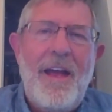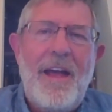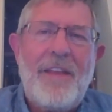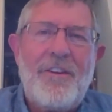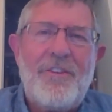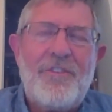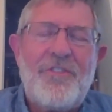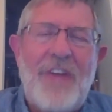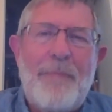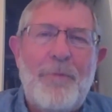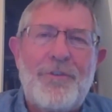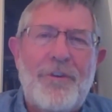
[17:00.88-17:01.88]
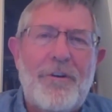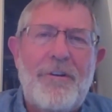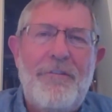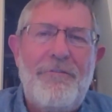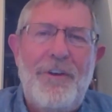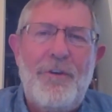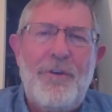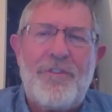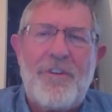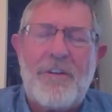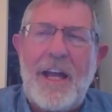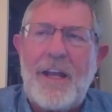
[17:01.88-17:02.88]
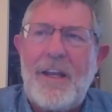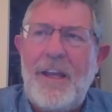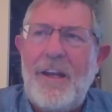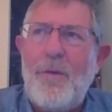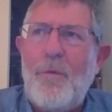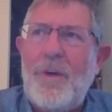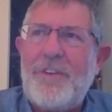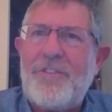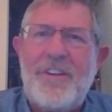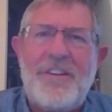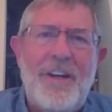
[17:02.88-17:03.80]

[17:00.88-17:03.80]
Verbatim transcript: And the disciples are confused. They're like, you know, what's the